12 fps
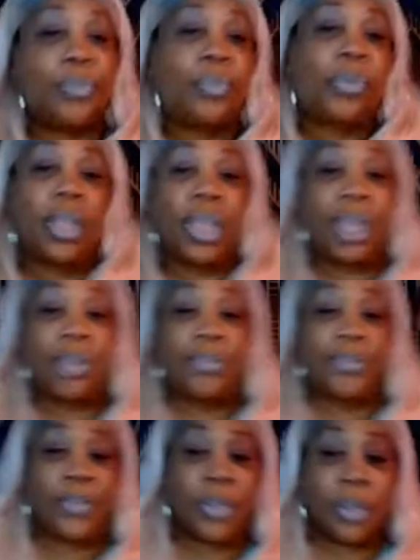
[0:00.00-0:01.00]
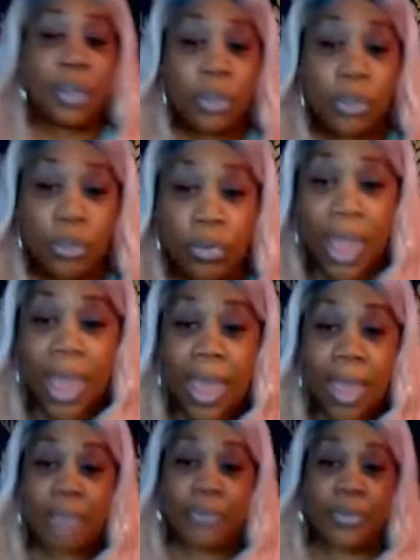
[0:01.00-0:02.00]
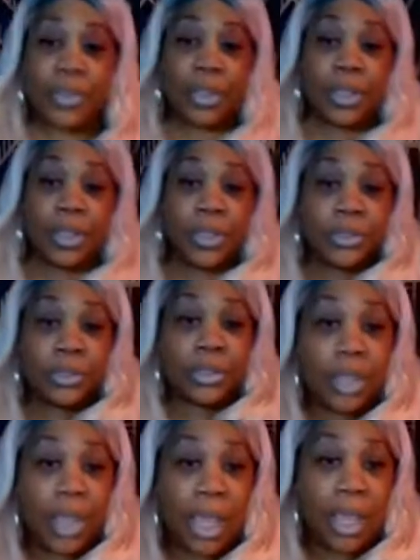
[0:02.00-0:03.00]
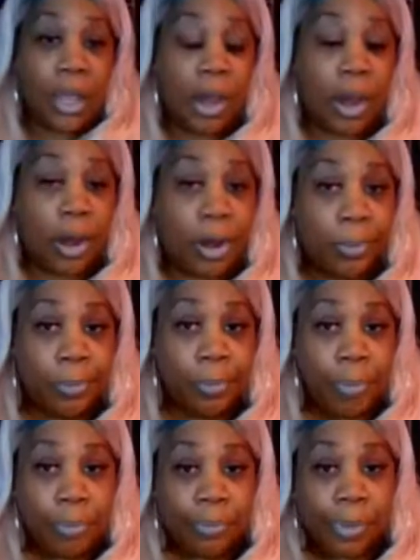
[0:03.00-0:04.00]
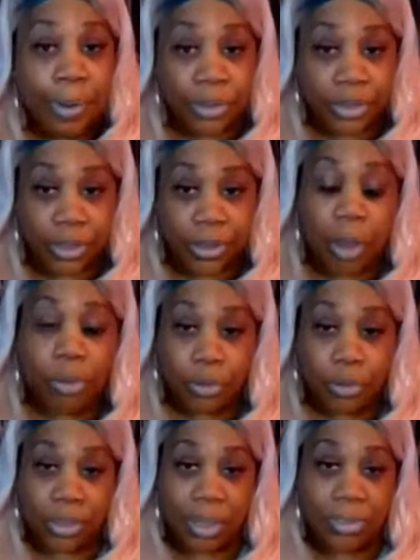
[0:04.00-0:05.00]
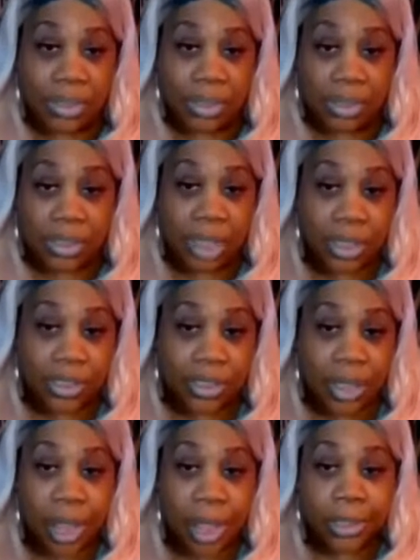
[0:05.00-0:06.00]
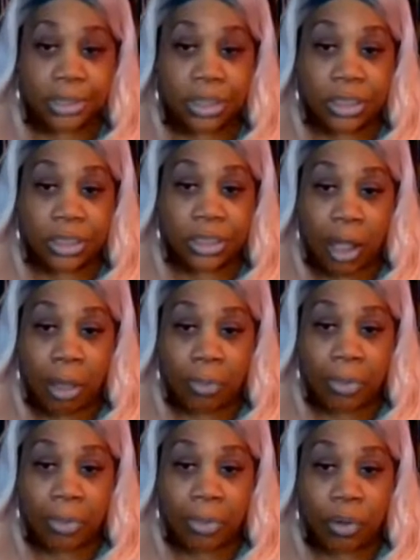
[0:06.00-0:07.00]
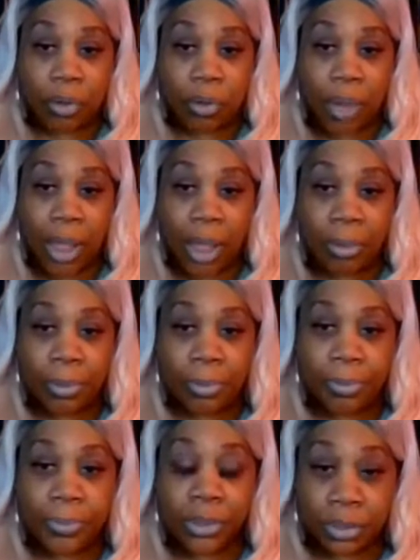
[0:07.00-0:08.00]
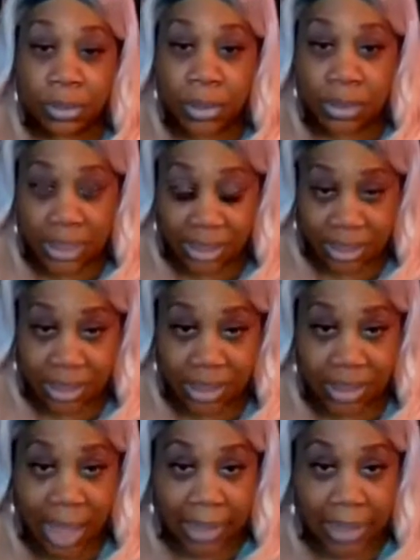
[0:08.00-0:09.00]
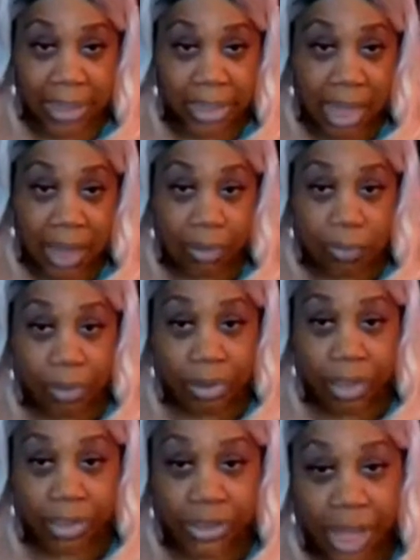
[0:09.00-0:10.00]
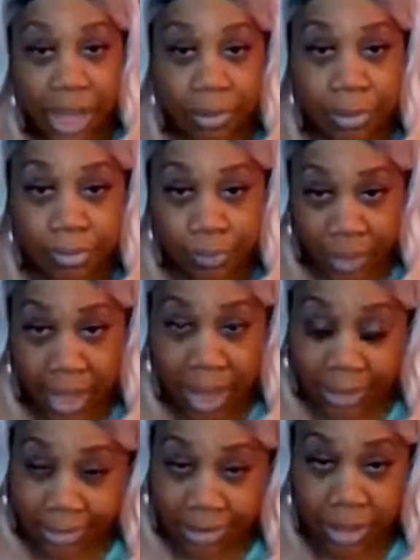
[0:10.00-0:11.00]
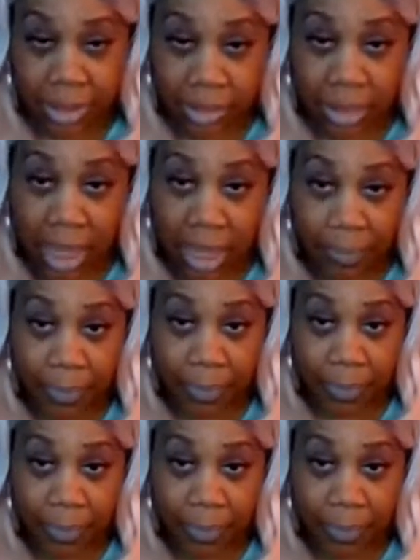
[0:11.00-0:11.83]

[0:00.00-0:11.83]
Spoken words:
if you have a person, hold on, let me just say this. So, Aquel, this is not a networking channel. We're actually in topic.